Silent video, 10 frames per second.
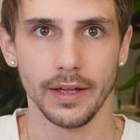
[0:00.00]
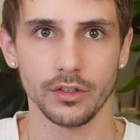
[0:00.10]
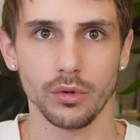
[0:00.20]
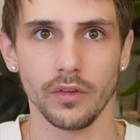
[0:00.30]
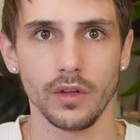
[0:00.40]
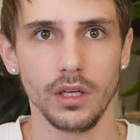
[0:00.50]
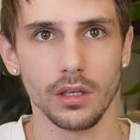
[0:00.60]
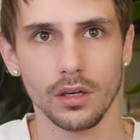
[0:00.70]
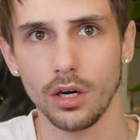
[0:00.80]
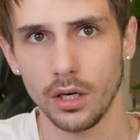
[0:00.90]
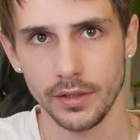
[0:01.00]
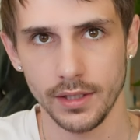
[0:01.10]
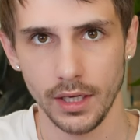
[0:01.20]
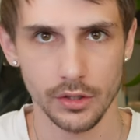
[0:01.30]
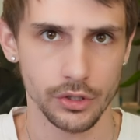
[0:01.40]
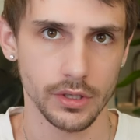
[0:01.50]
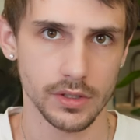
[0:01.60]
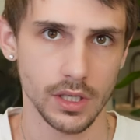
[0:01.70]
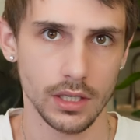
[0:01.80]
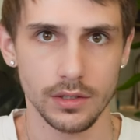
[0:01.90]
that's one of the cons, I guess you could
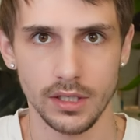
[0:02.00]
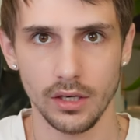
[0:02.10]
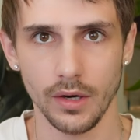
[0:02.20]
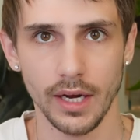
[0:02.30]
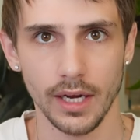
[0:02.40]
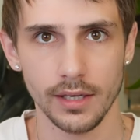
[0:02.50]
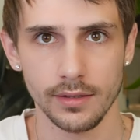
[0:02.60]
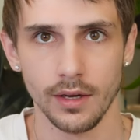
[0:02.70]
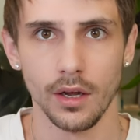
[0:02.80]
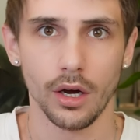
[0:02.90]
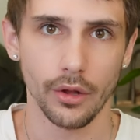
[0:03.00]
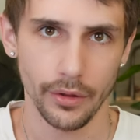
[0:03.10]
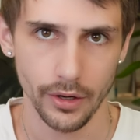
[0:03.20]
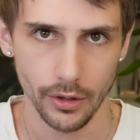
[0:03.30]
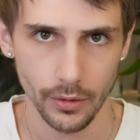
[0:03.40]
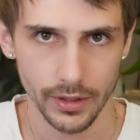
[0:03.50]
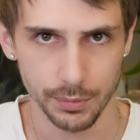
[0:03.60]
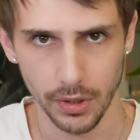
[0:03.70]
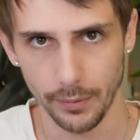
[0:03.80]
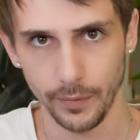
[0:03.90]
say, Encino has. Although it's
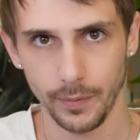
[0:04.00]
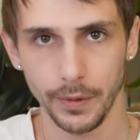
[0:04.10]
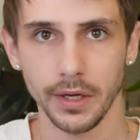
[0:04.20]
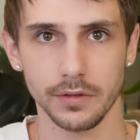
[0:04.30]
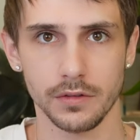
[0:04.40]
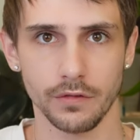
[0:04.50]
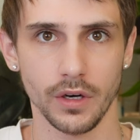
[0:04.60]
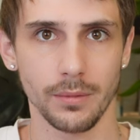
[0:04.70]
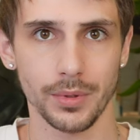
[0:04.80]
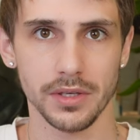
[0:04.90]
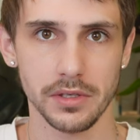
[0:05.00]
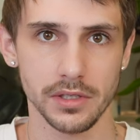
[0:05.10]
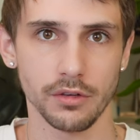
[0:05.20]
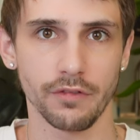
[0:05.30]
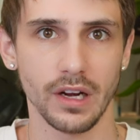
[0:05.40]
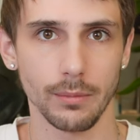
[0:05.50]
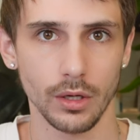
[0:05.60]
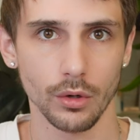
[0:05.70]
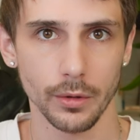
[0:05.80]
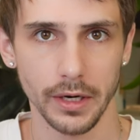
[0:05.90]
probably because it's a very business and
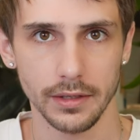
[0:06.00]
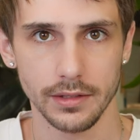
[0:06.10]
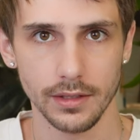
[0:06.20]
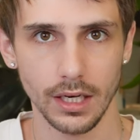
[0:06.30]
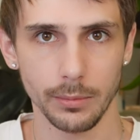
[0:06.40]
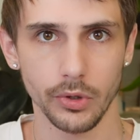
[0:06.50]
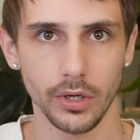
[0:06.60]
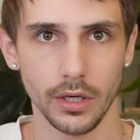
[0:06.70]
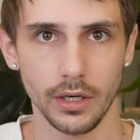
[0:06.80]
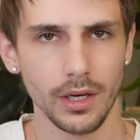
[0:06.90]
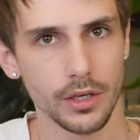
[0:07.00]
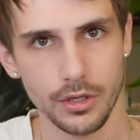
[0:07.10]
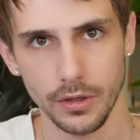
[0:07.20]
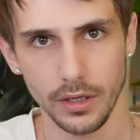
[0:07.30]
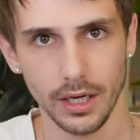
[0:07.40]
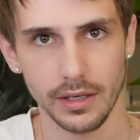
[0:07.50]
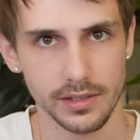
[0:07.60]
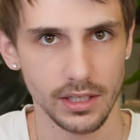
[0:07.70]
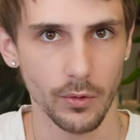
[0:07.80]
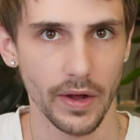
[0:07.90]
family oriented neighborhood, so you can kind of
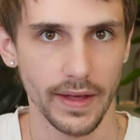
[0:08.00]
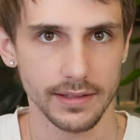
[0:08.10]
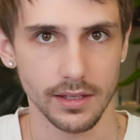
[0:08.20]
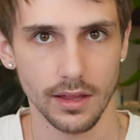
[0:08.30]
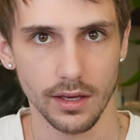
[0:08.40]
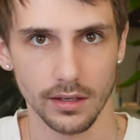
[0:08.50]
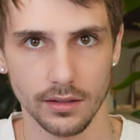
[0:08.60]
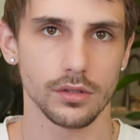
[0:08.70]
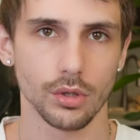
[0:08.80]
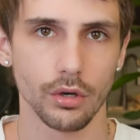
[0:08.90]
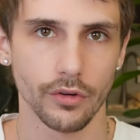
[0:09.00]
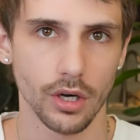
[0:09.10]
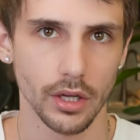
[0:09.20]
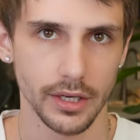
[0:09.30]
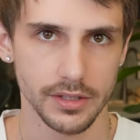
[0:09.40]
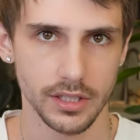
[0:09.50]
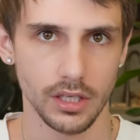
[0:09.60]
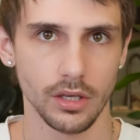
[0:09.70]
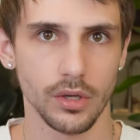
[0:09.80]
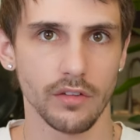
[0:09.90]
see why that's a thing. So overall in
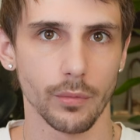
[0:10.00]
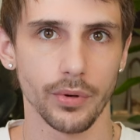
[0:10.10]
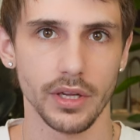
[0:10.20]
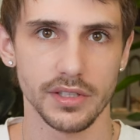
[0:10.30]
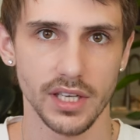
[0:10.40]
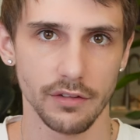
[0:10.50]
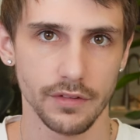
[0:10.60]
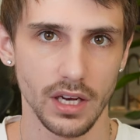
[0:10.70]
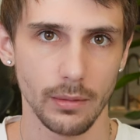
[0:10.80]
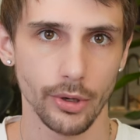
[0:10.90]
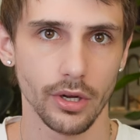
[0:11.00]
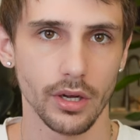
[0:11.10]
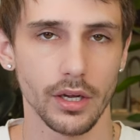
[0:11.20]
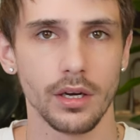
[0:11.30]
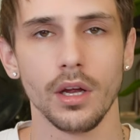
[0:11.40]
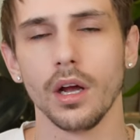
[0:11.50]
Encino, you have a pretty safe neighborhood,